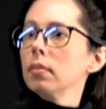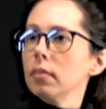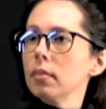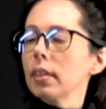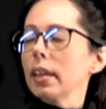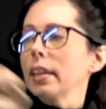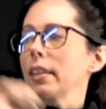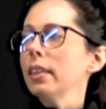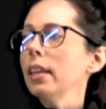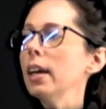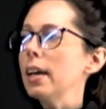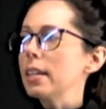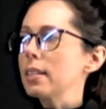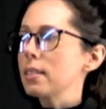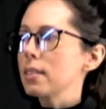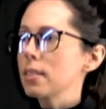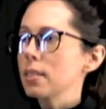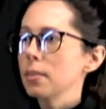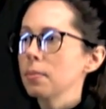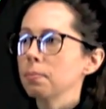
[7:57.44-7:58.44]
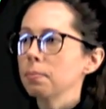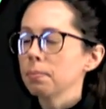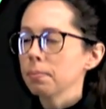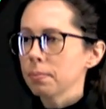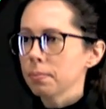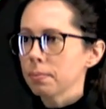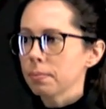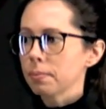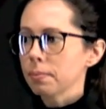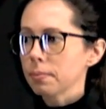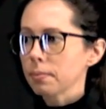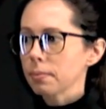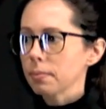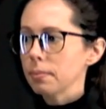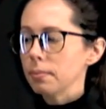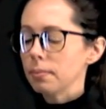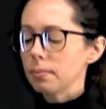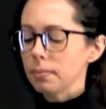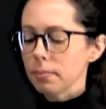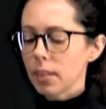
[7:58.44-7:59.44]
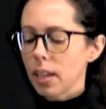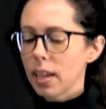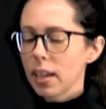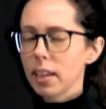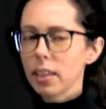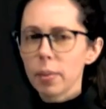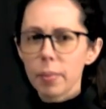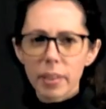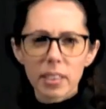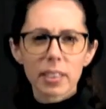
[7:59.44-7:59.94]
like this. Let me